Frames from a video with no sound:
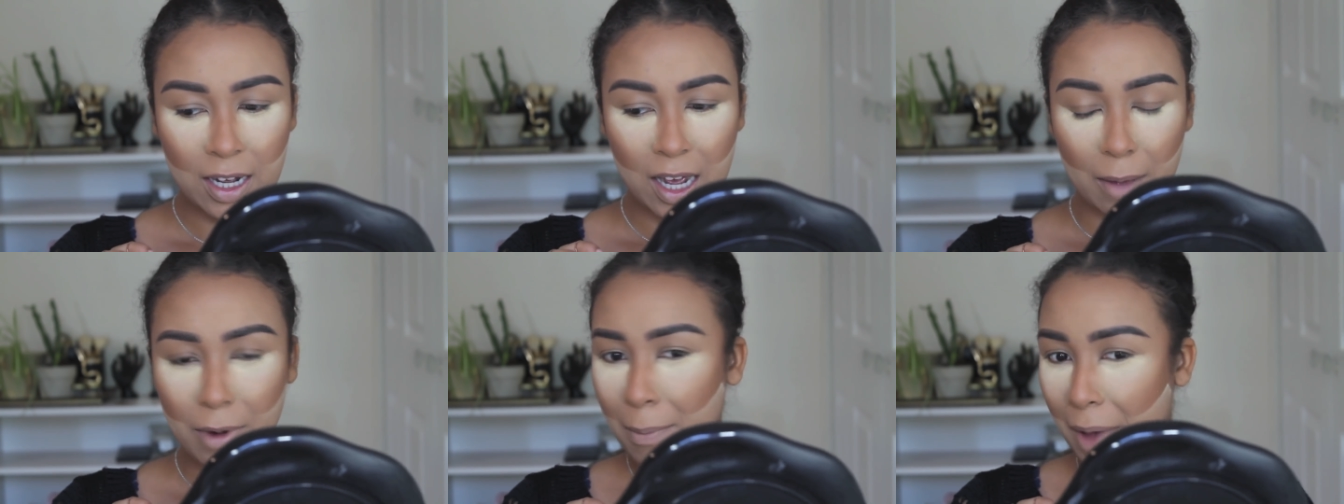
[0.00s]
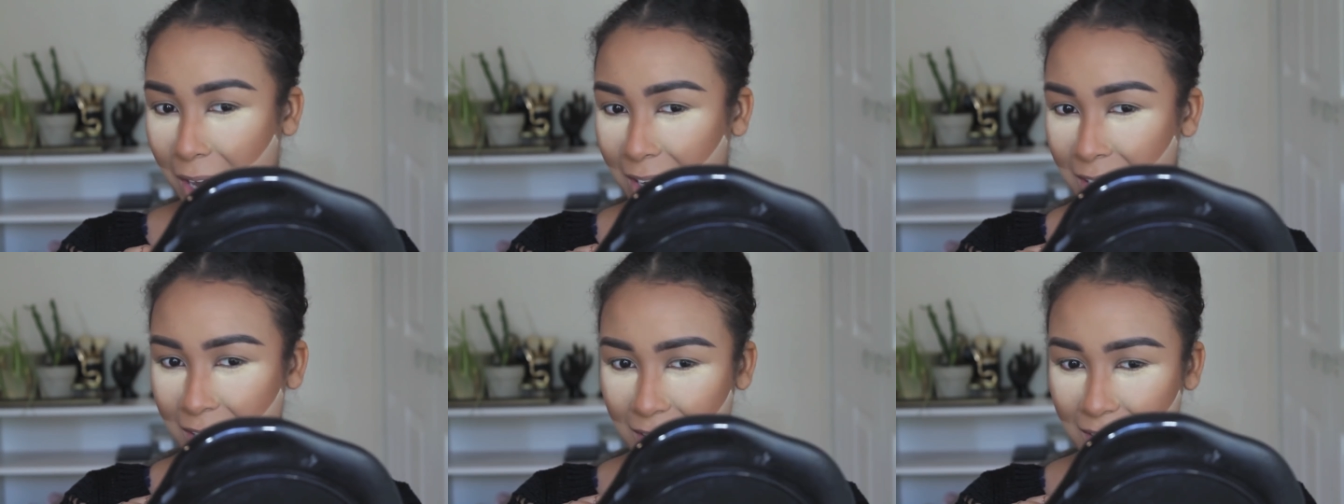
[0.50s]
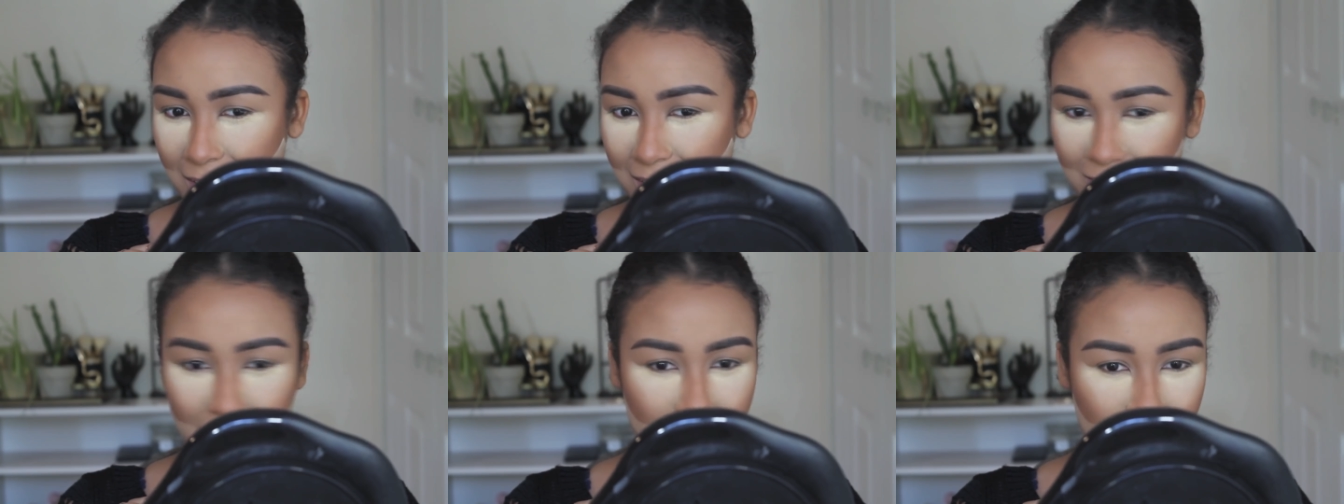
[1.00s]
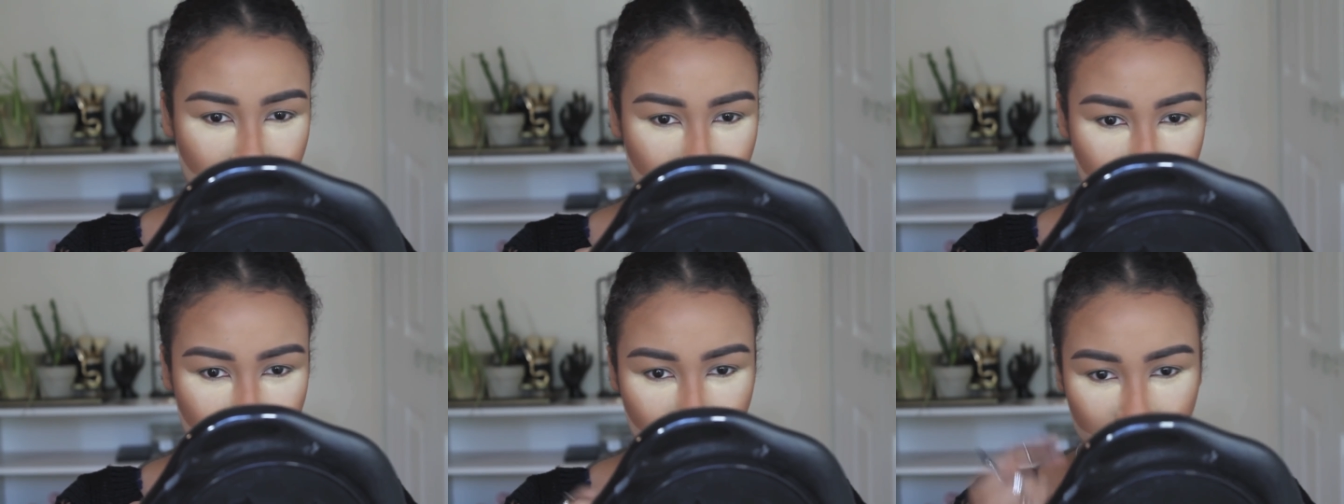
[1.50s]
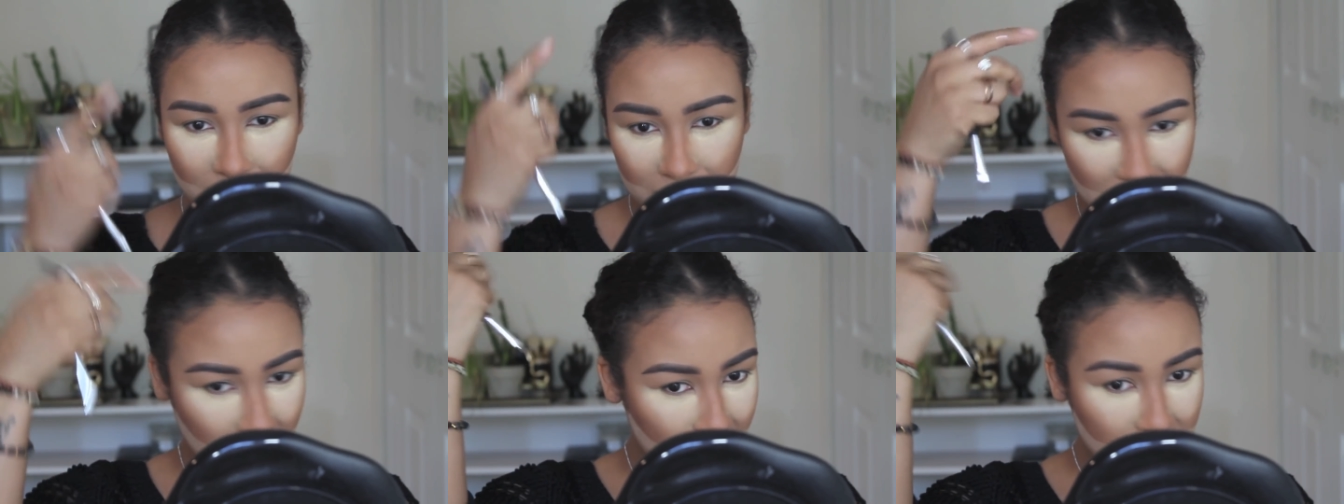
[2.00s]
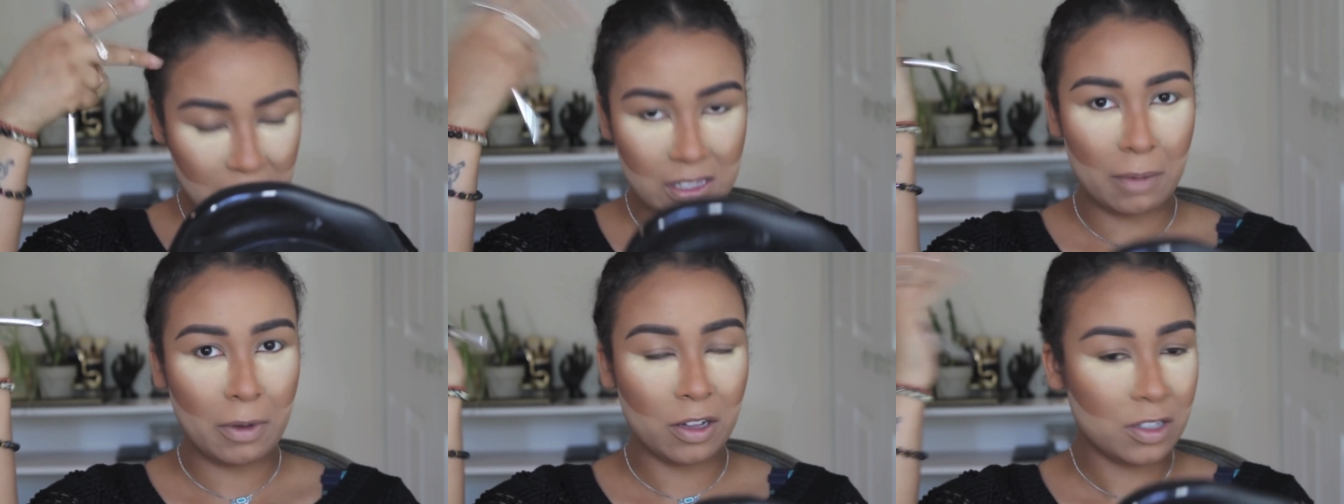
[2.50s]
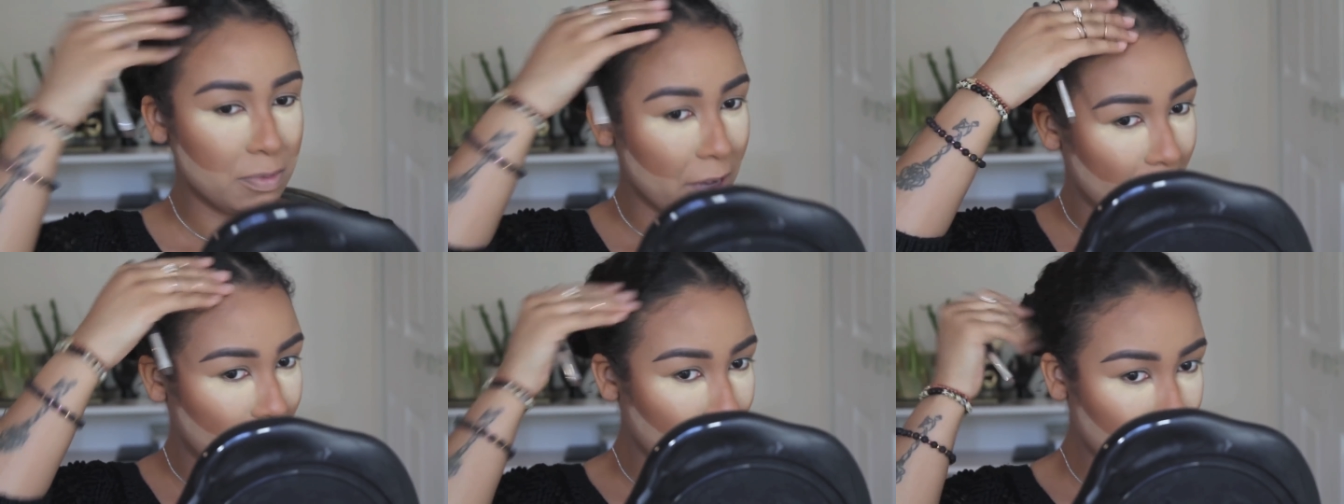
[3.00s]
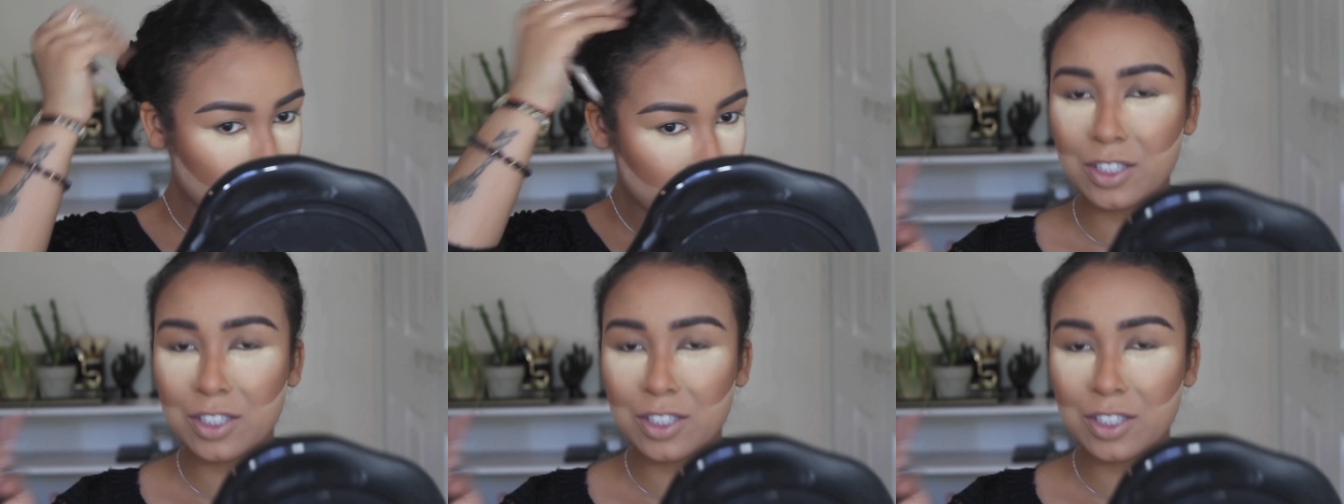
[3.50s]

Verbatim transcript: I'm not mad at it. They literally look, it looks the same color as my hair.